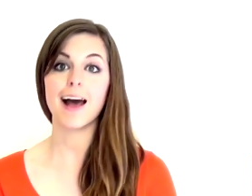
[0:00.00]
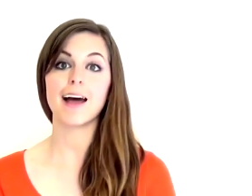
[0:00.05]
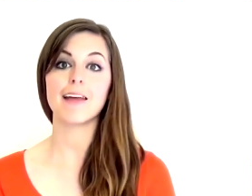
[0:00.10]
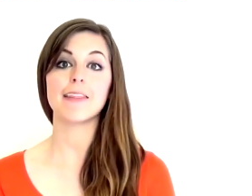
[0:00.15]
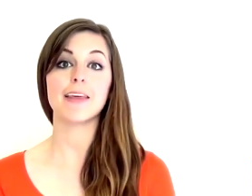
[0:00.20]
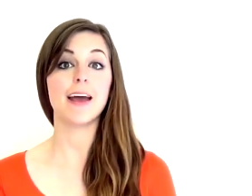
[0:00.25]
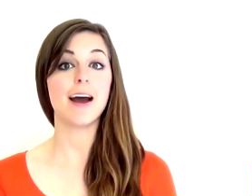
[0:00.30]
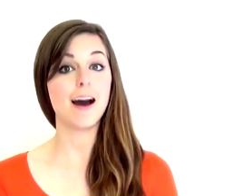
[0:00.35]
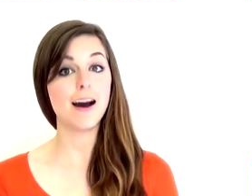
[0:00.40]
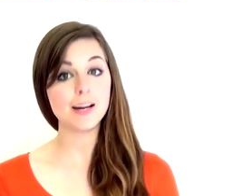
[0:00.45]

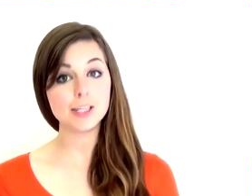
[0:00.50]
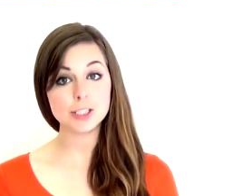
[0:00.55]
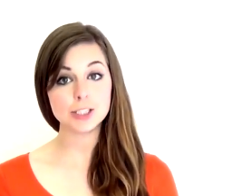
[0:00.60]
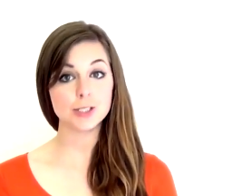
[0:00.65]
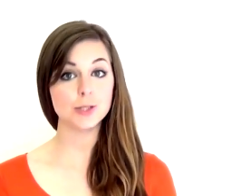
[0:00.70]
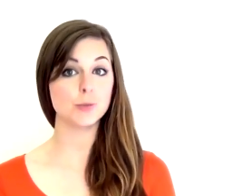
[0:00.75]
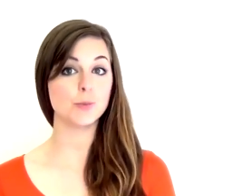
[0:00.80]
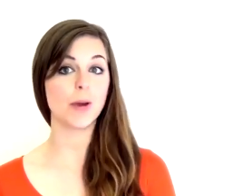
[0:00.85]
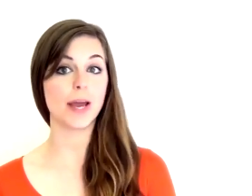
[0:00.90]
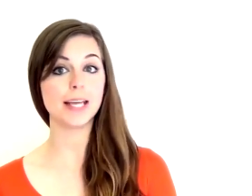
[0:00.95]
out. There are
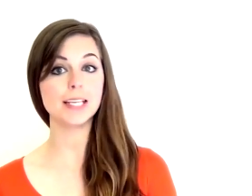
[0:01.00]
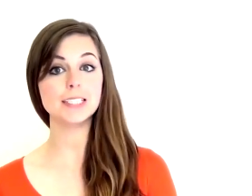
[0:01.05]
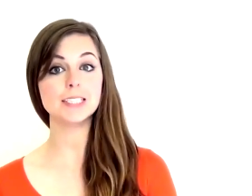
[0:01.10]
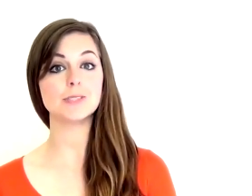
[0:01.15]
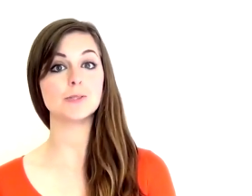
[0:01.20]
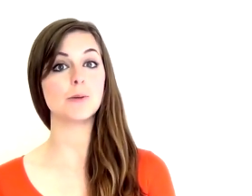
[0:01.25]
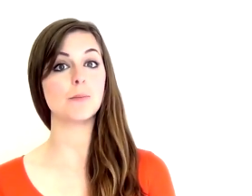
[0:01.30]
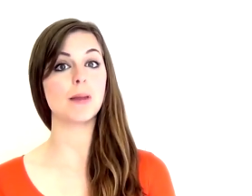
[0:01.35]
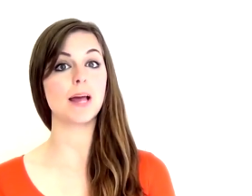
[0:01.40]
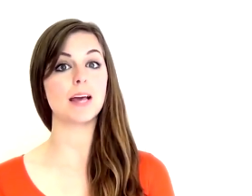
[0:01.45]
two ways
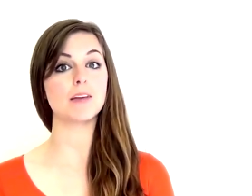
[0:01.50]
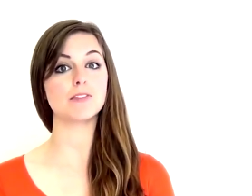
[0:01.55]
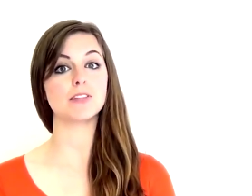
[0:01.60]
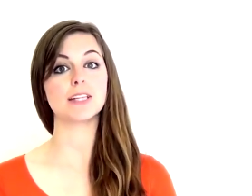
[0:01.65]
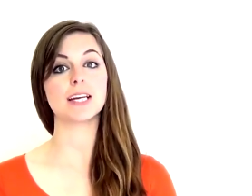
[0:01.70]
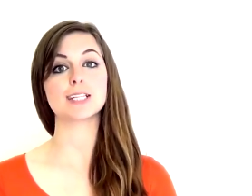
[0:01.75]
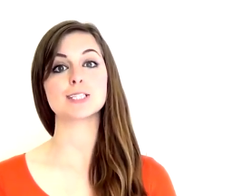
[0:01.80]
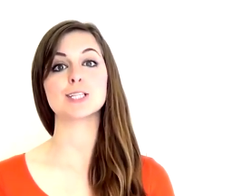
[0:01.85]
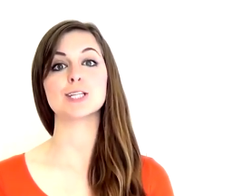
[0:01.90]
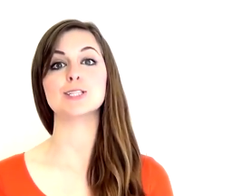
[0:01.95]
to apply for
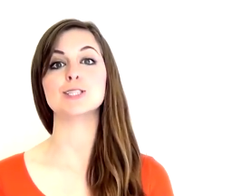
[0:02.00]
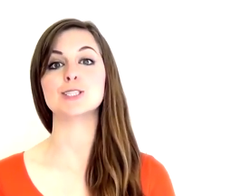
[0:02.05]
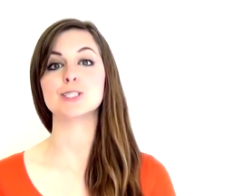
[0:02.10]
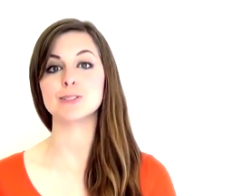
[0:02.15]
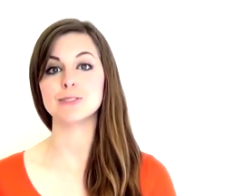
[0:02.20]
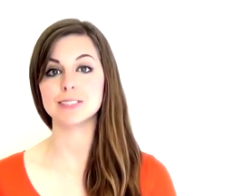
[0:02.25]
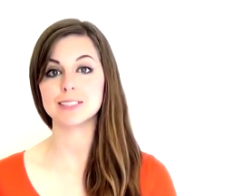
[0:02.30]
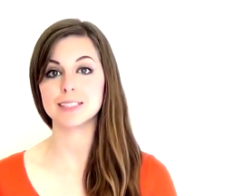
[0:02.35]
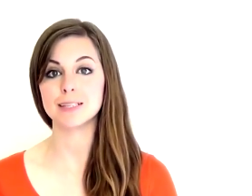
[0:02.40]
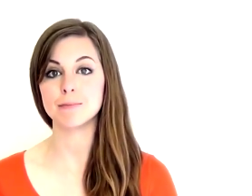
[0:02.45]
a national
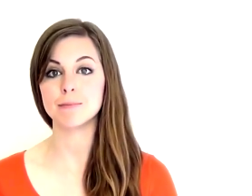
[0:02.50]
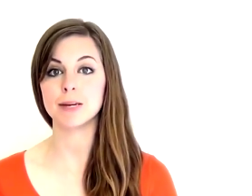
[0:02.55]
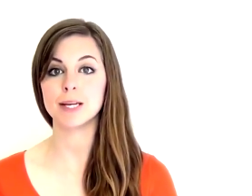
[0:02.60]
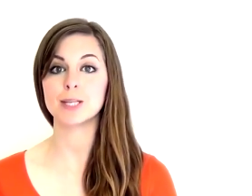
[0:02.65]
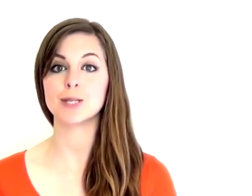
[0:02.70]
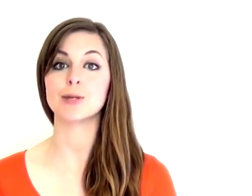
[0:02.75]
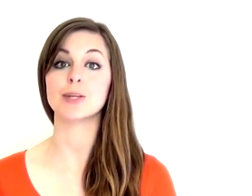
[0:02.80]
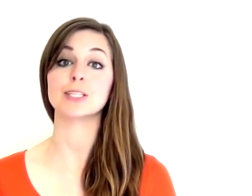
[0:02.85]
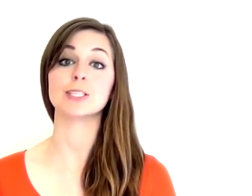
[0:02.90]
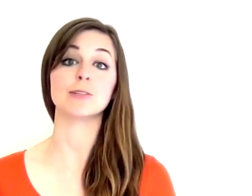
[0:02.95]
insurance number.
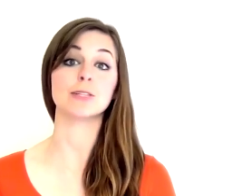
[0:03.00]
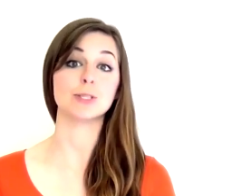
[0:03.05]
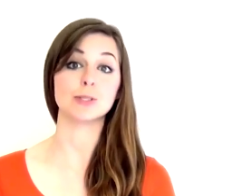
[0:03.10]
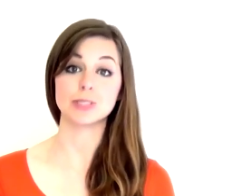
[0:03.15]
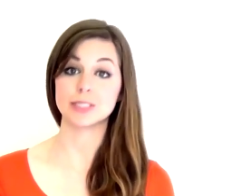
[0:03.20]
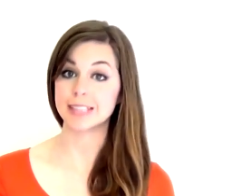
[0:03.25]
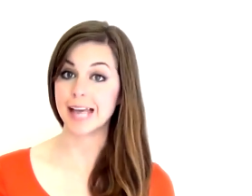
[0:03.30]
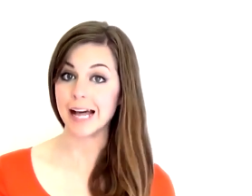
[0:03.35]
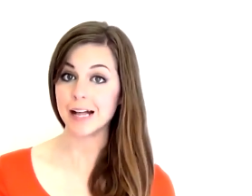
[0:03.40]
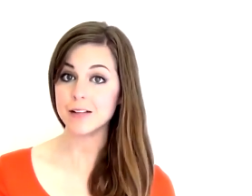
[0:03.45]
You can do it
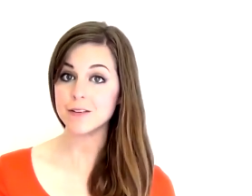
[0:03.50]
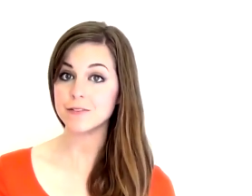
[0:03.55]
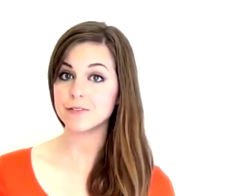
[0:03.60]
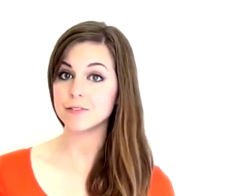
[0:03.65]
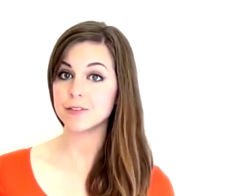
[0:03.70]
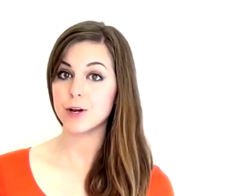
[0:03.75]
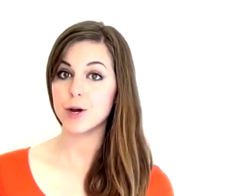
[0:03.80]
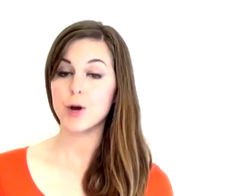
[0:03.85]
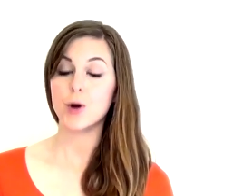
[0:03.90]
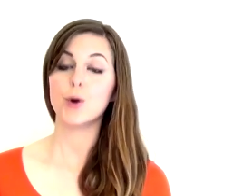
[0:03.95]
yourself,
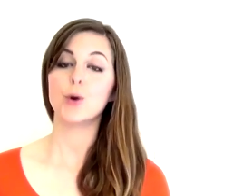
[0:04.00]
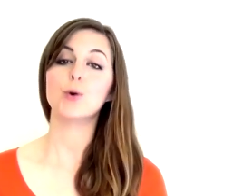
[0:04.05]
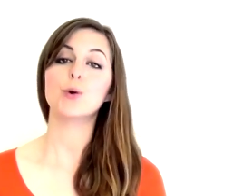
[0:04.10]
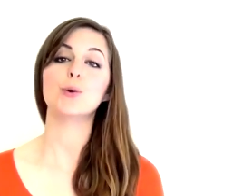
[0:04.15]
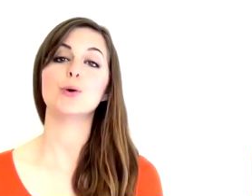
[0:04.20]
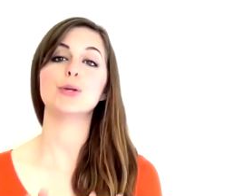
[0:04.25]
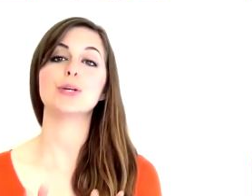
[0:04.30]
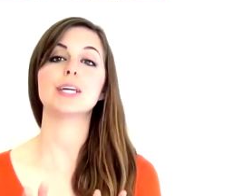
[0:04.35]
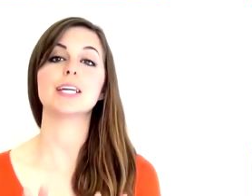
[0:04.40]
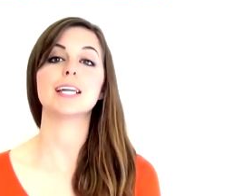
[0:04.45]

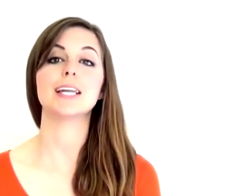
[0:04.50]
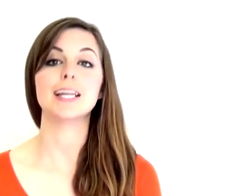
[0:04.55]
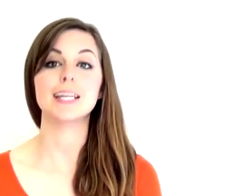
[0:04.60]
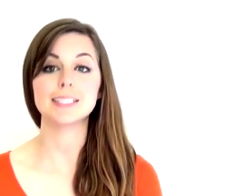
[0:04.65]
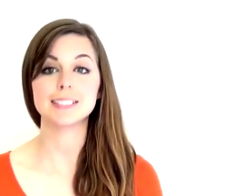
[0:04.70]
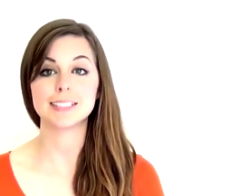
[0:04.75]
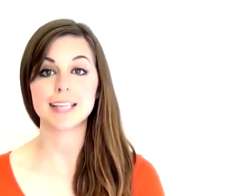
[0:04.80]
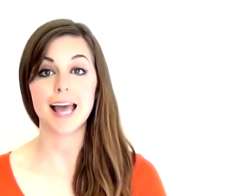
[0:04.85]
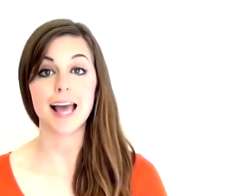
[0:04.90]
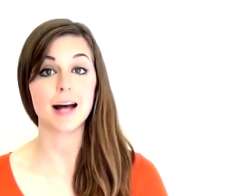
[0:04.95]
or you can
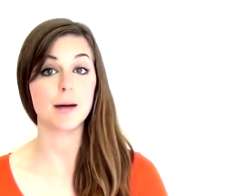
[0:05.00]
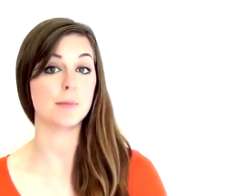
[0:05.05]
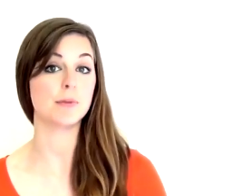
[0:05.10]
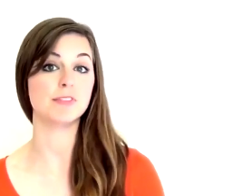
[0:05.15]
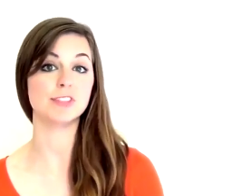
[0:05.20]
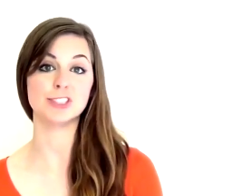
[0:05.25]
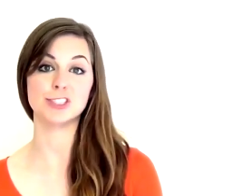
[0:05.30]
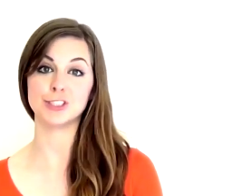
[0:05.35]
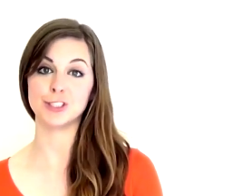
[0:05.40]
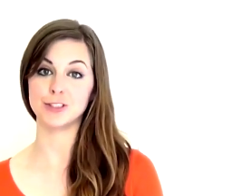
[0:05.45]
enlist the help
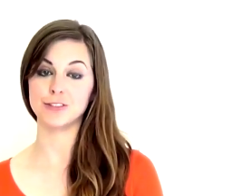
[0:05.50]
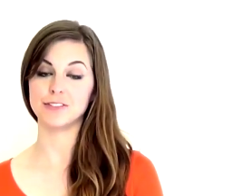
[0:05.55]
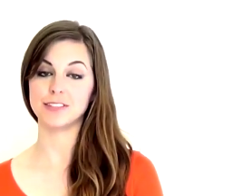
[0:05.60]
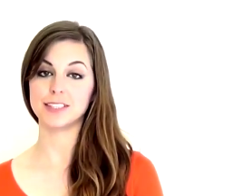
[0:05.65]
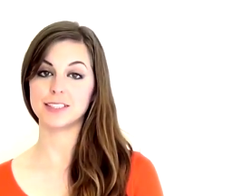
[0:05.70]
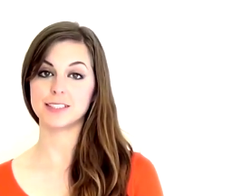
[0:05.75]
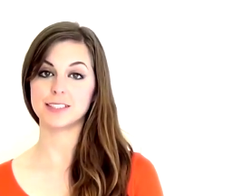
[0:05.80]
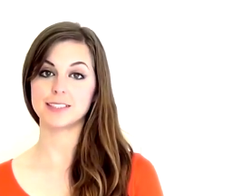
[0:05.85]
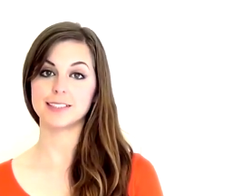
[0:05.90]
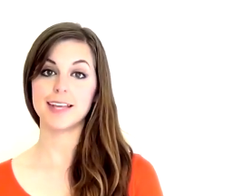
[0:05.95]
of a
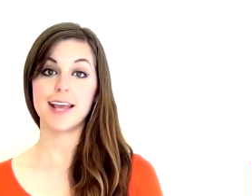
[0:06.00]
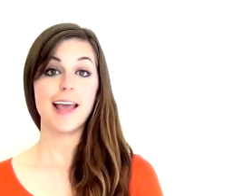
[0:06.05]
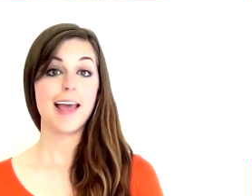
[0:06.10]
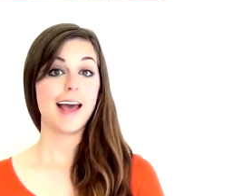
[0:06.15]
service.